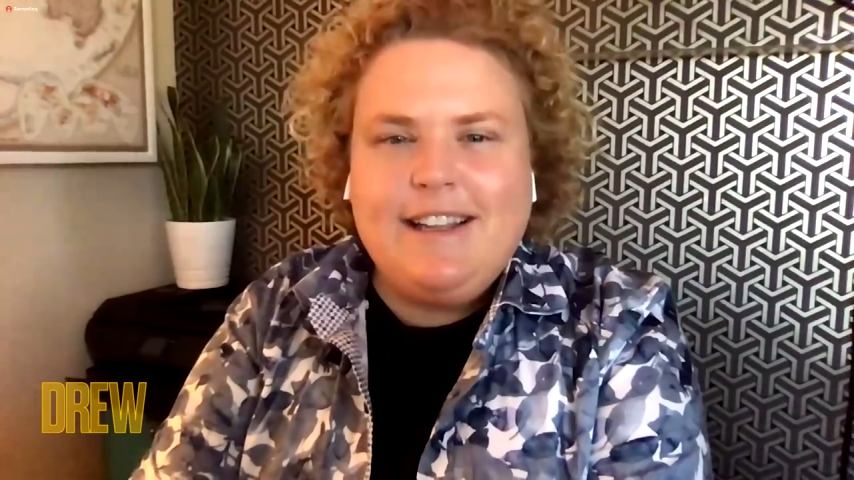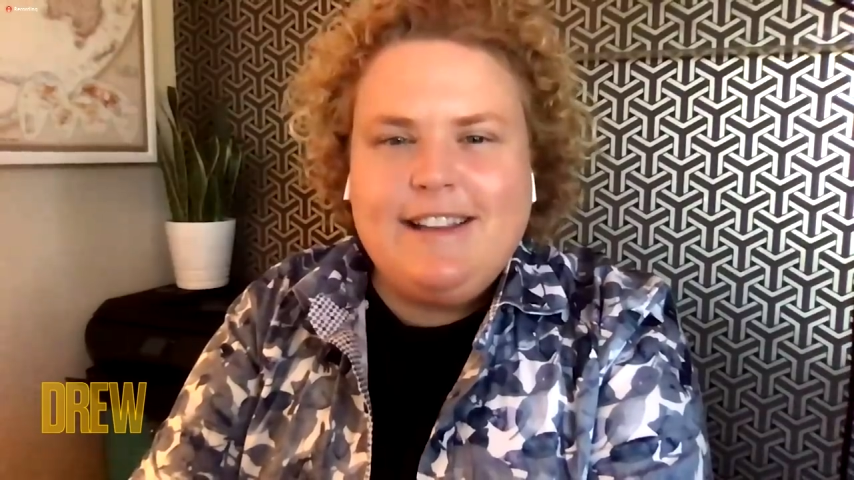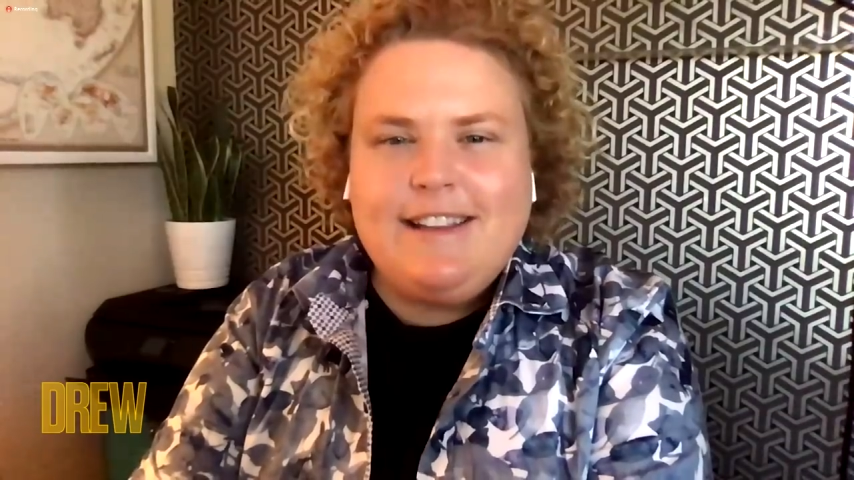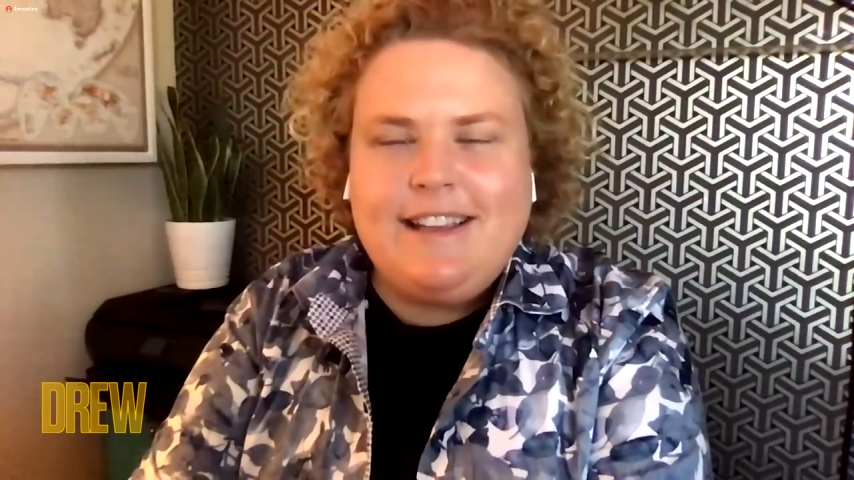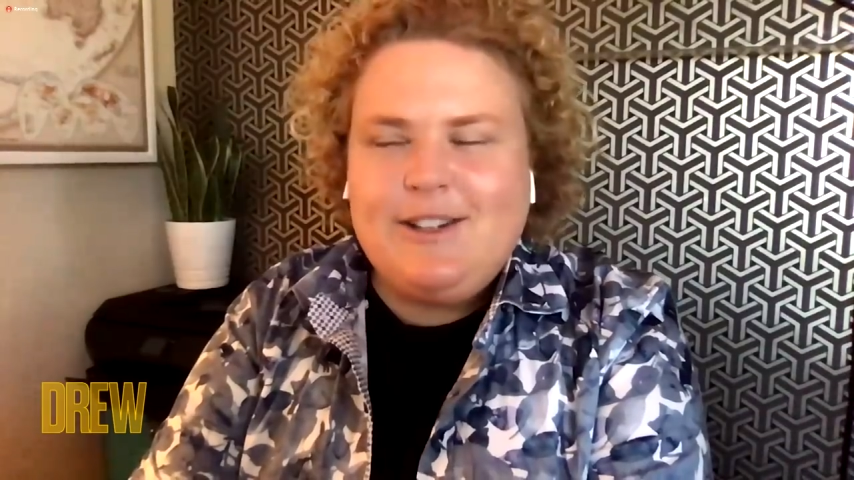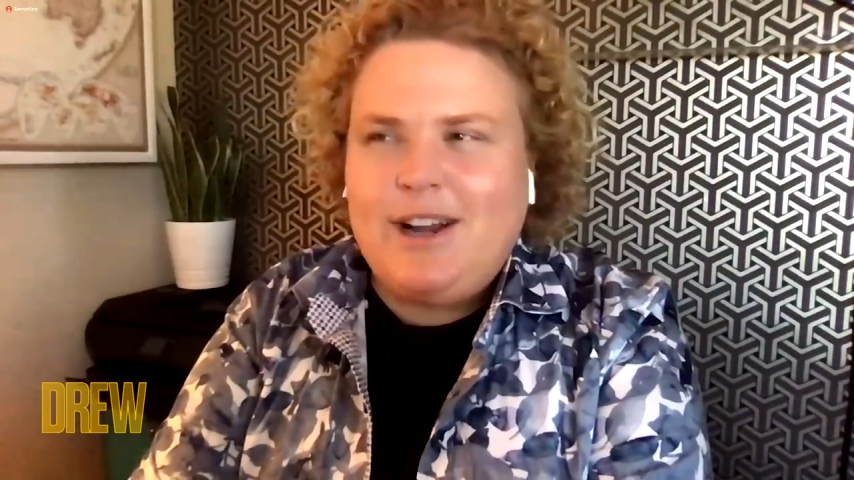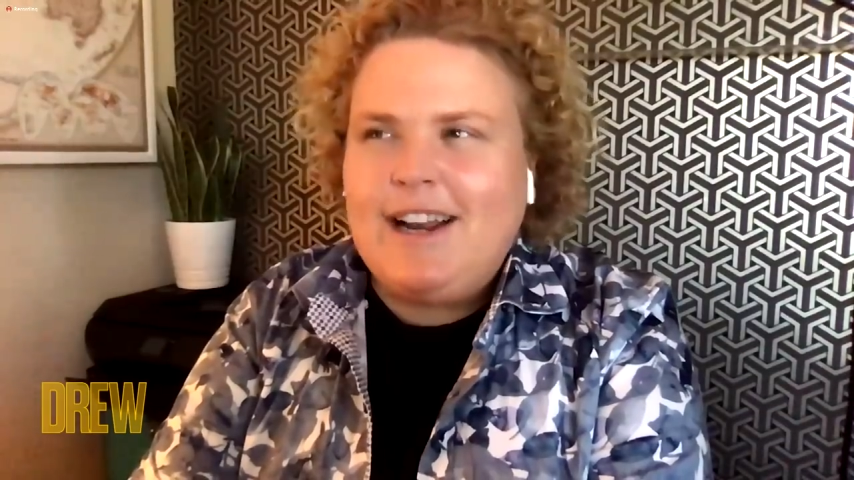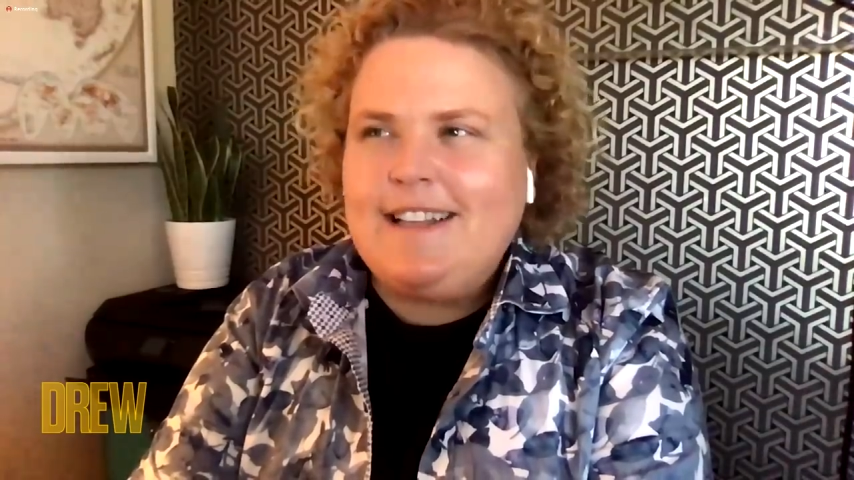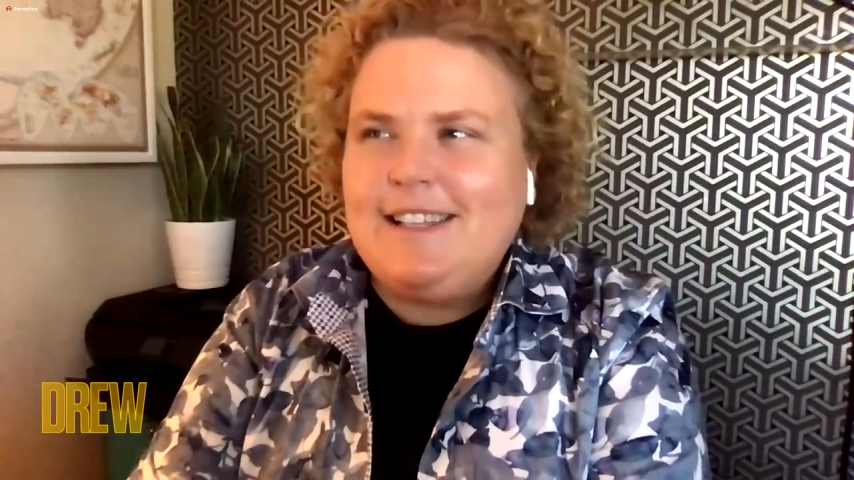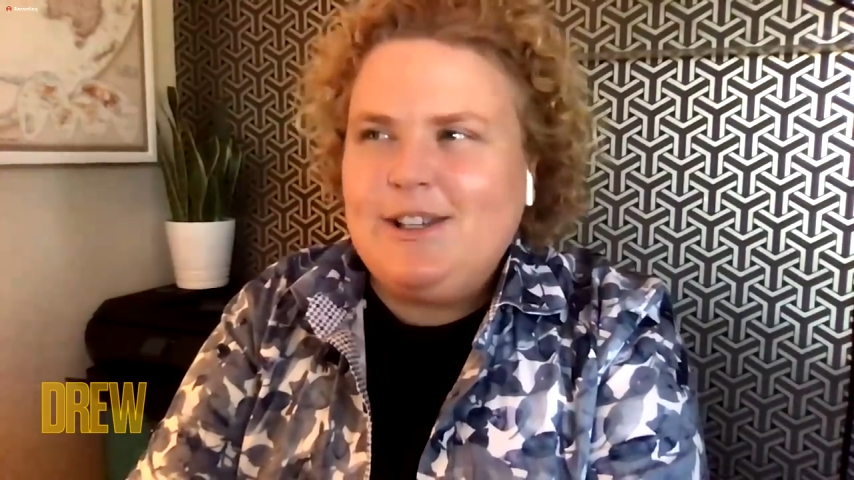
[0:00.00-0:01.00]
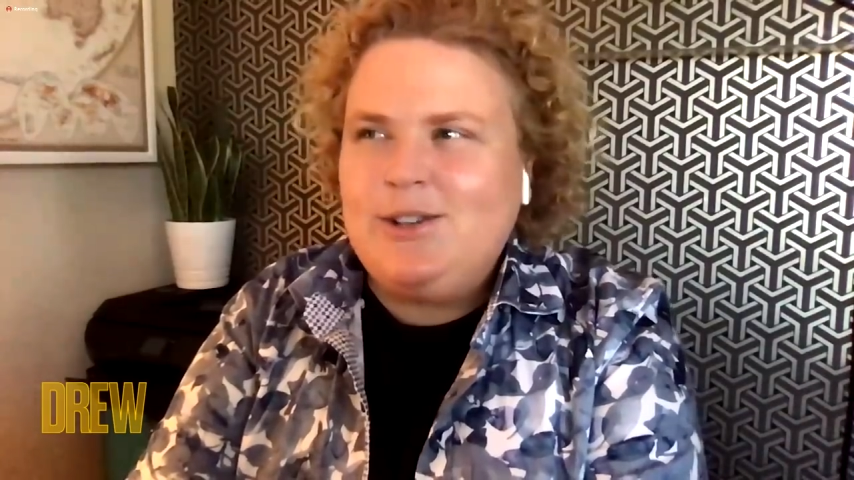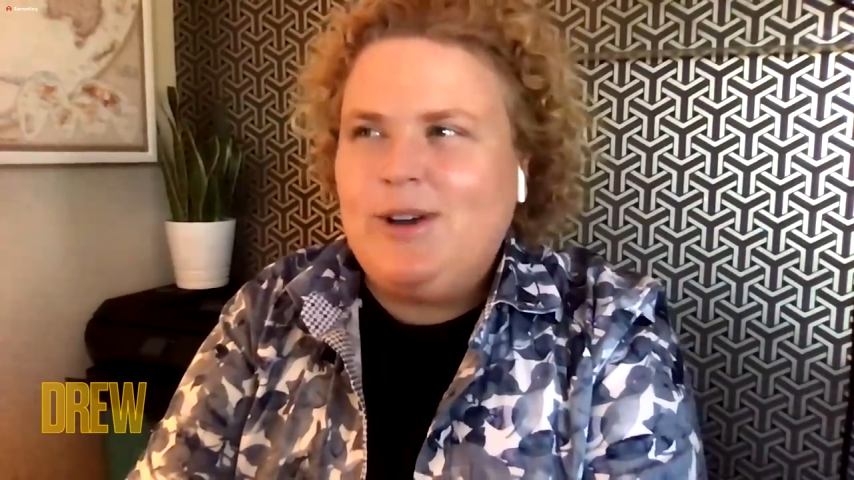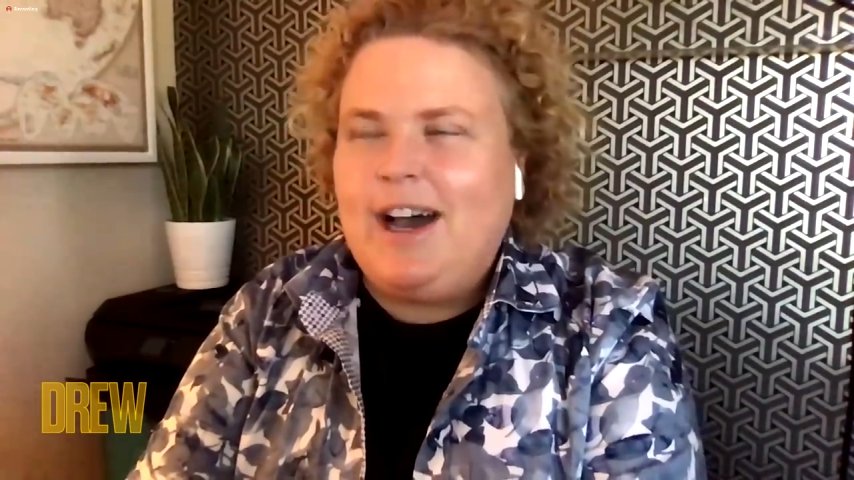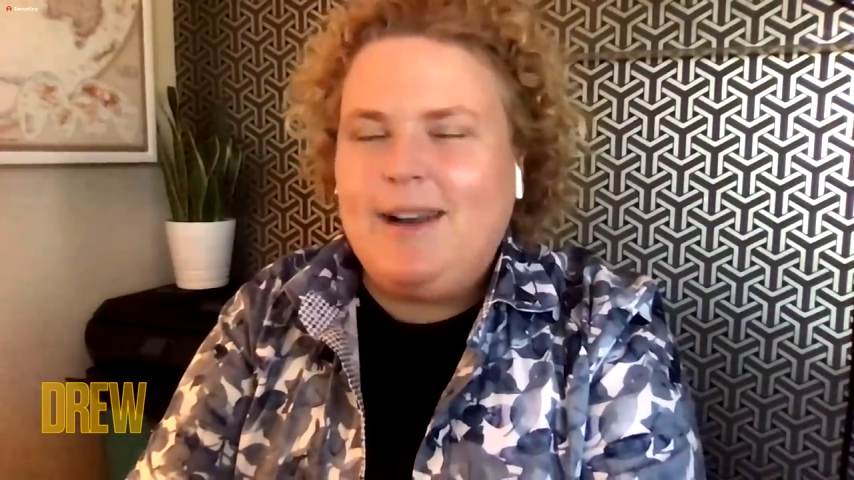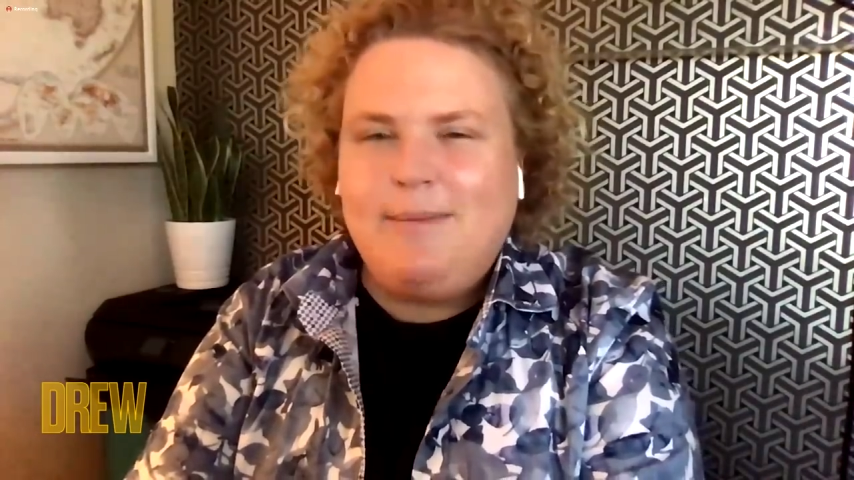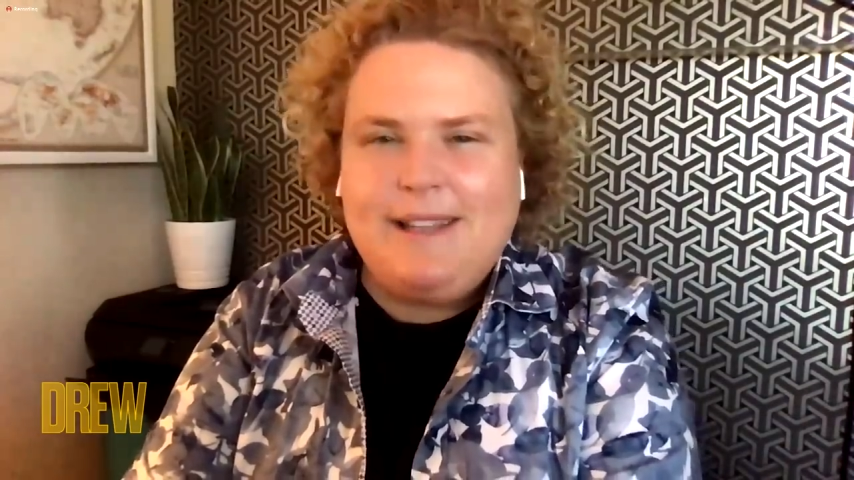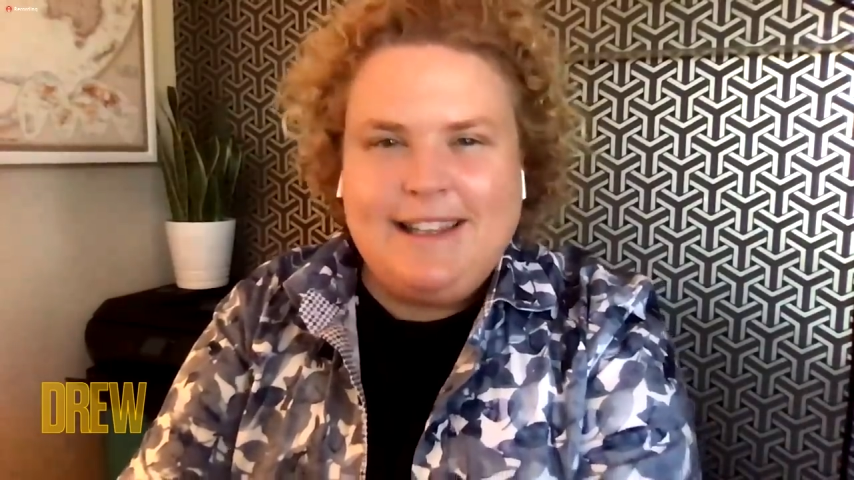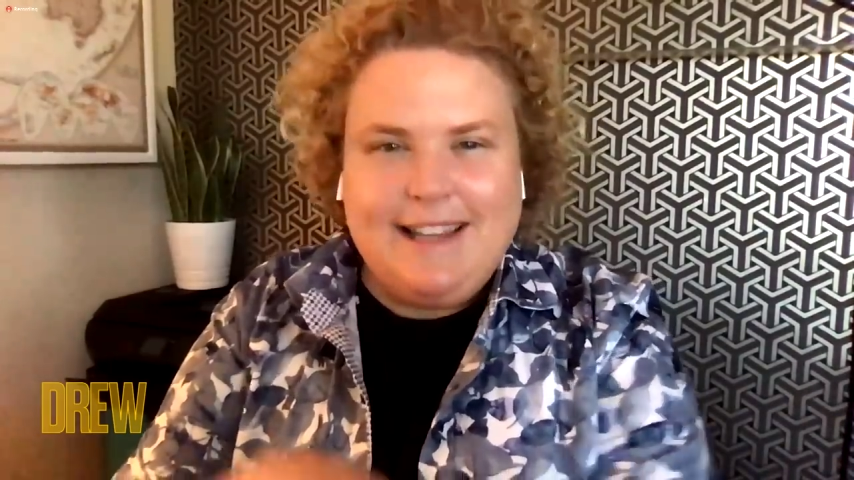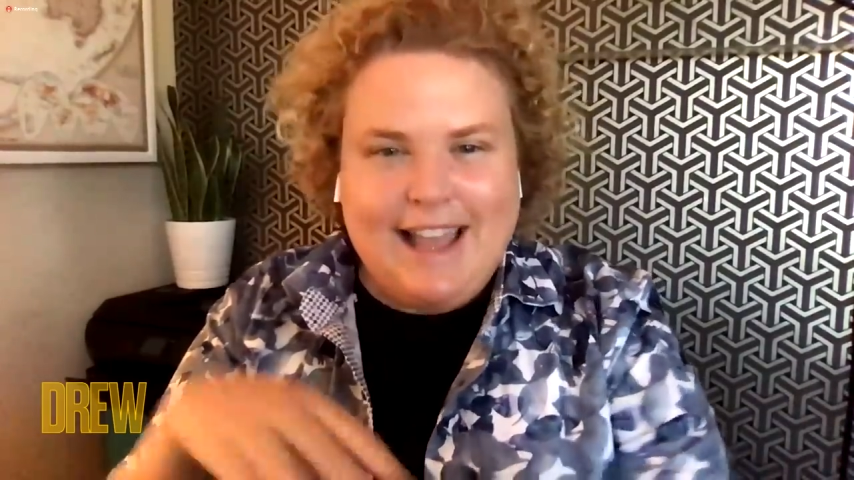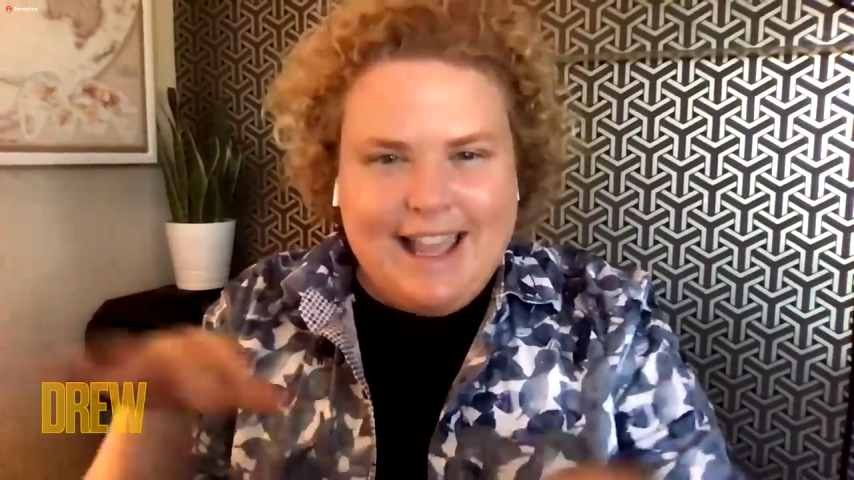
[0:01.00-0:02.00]
they they try to teach you how to
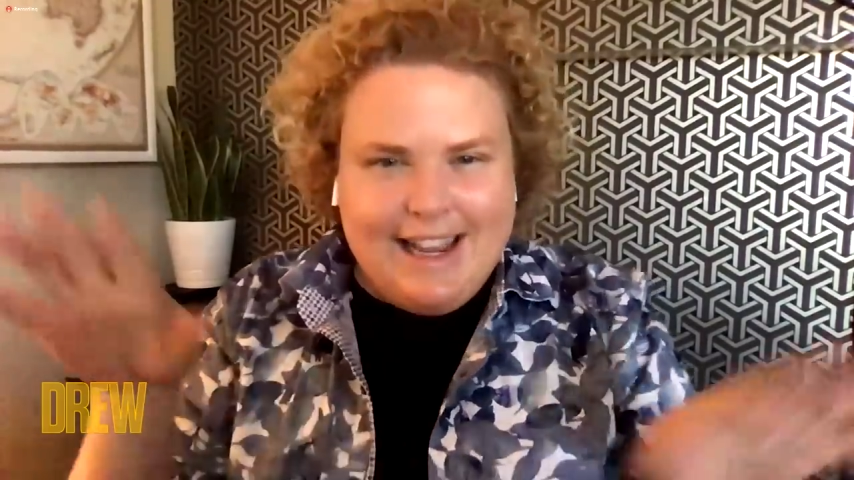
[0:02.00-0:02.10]
be a